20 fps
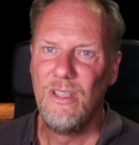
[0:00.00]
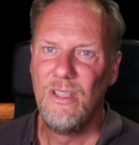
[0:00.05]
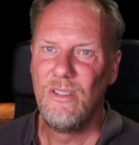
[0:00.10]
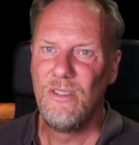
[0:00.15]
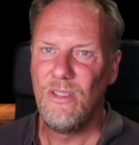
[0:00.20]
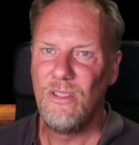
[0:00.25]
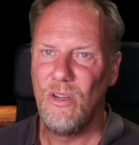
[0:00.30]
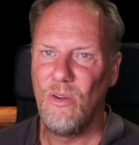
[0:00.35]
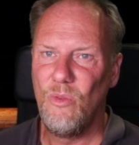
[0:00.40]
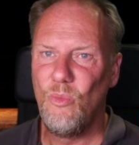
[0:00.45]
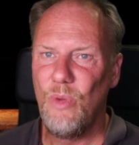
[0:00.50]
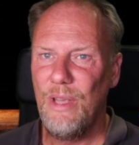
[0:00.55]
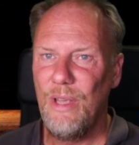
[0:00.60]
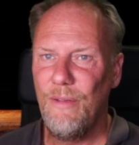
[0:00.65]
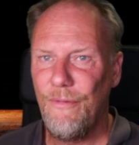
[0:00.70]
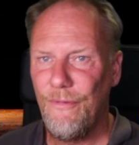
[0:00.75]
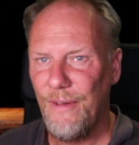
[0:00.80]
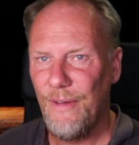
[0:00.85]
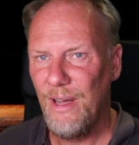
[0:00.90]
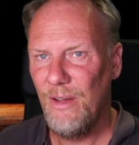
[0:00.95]
So we
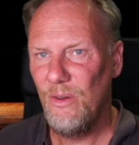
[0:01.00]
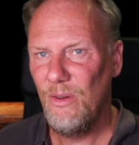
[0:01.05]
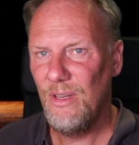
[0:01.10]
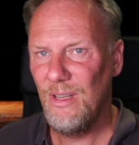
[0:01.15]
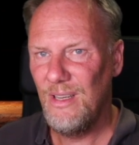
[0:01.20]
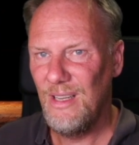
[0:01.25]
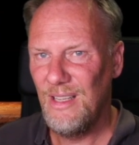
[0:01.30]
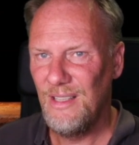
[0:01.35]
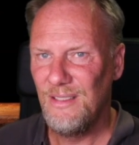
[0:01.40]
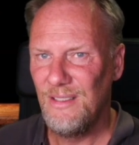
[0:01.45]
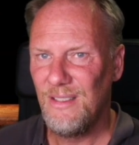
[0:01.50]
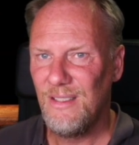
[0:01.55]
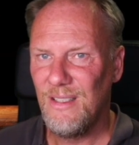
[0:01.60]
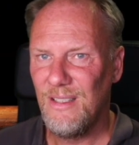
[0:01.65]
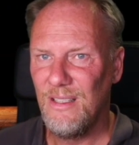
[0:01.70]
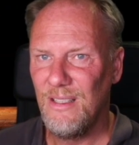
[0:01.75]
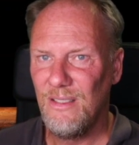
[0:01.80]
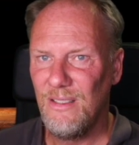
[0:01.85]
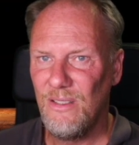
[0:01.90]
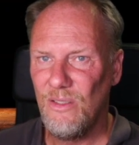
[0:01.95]
found an
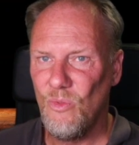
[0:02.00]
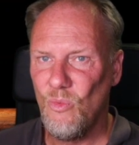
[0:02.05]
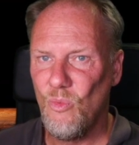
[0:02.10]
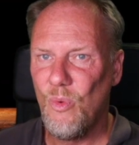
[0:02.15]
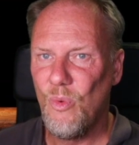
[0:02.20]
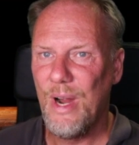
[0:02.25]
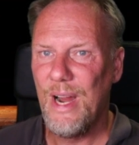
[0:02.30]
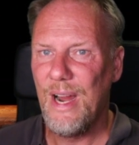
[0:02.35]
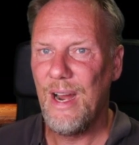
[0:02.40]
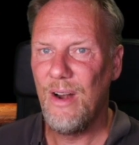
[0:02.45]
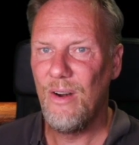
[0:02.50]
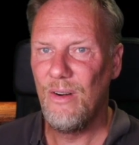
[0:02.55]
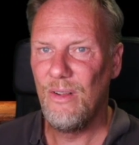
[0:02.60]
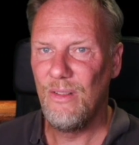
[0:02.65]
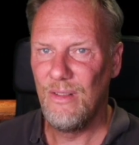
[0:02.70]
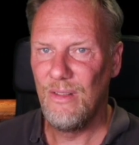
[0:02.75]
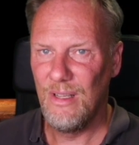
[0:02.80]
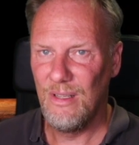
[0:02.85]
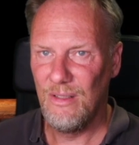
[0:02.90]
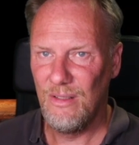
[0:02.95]
instance where
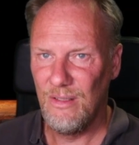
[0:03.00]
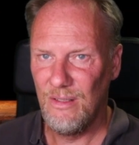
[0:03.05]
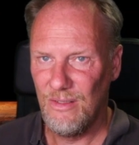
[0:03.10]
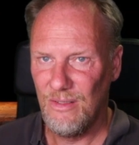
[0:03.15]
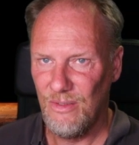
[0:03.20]
the